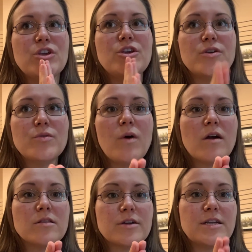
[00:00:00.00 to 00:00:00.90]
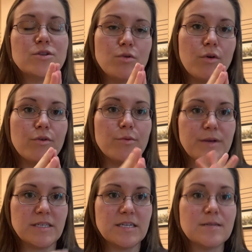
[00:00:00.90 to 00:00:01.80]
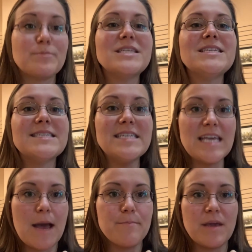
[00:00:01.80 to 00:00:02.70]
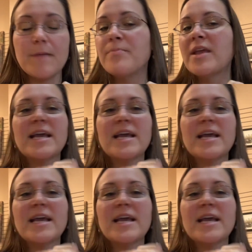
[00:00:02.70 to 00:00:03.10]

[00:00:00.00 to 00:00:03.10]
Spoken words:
you are looking to grow your business, please DM me.